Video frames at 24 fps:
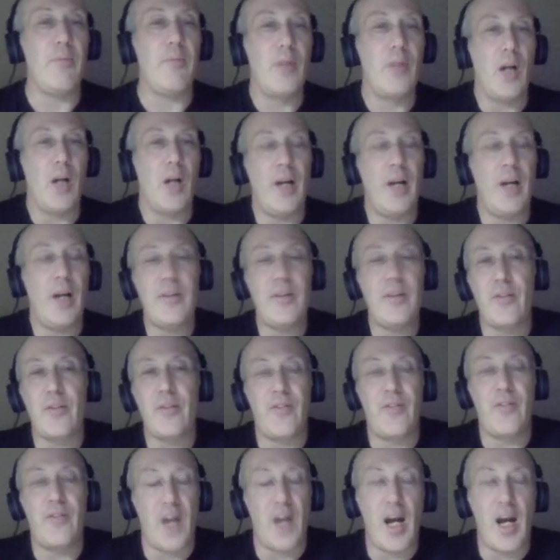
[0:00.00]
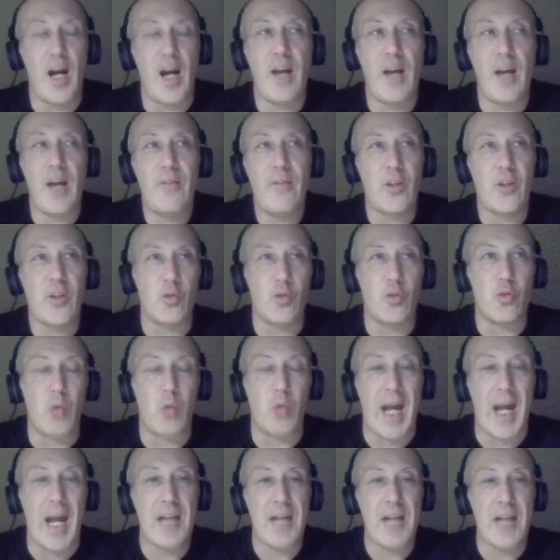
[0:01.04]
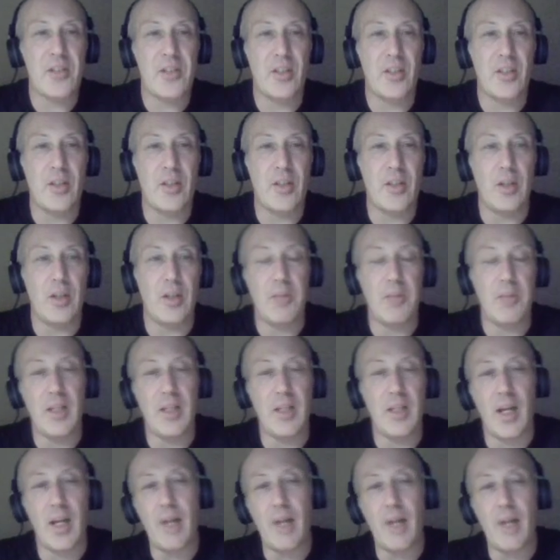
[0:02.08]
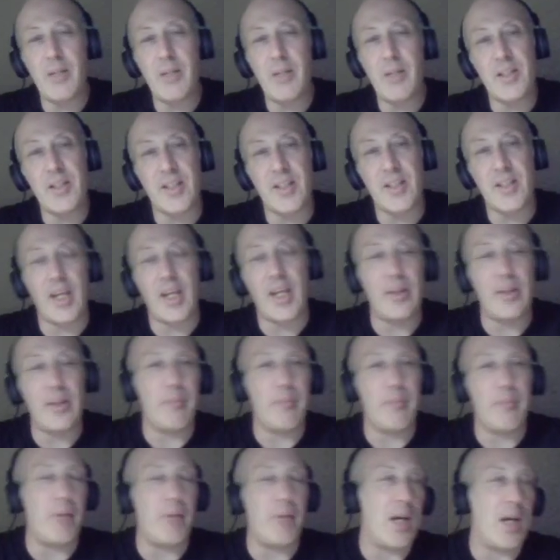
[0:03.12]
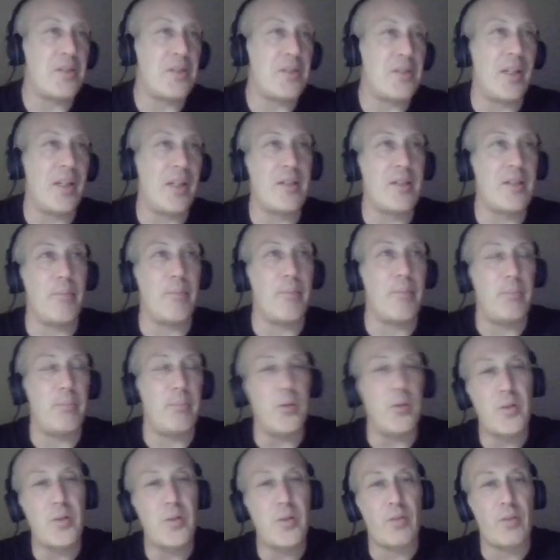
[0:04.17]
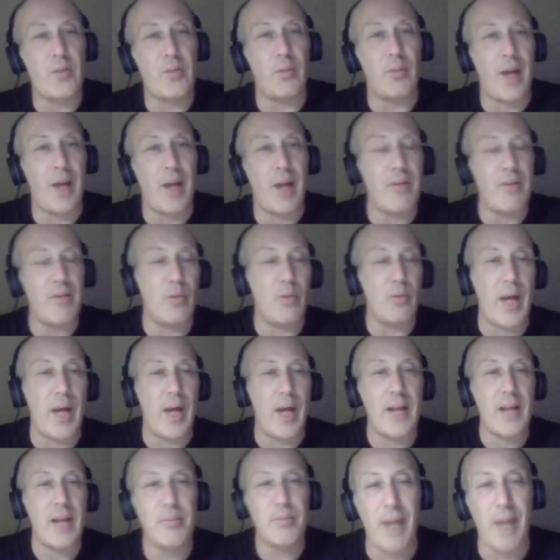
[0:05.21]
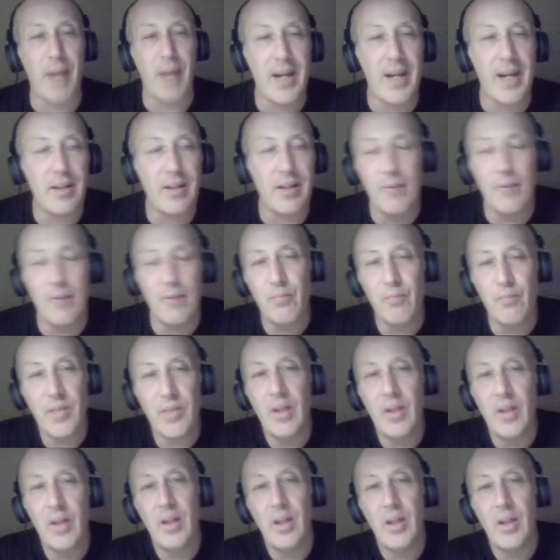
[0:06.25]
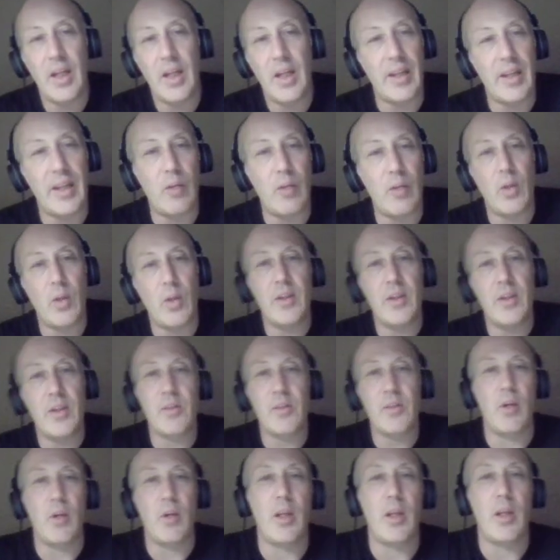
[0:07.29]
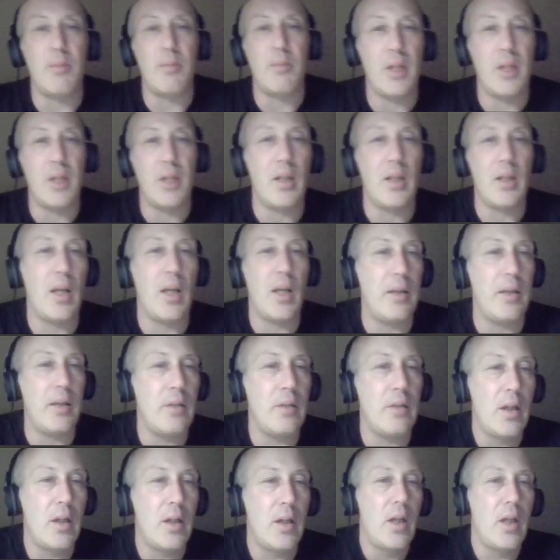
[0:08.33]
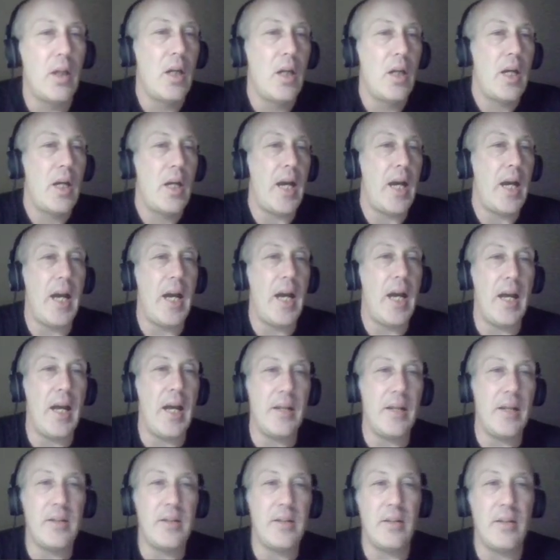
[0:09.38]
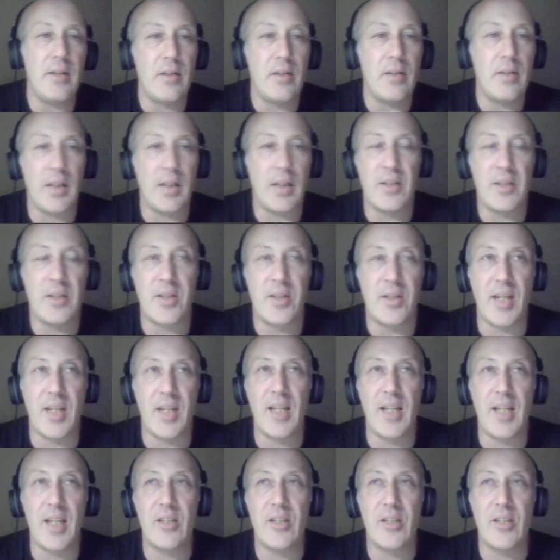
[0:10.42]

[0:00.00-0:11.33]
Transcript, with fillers: under five because Rask is going to be in that. I'm going to say that Boston gets a boost from having Rask back, and they win this one on the money line, and it stays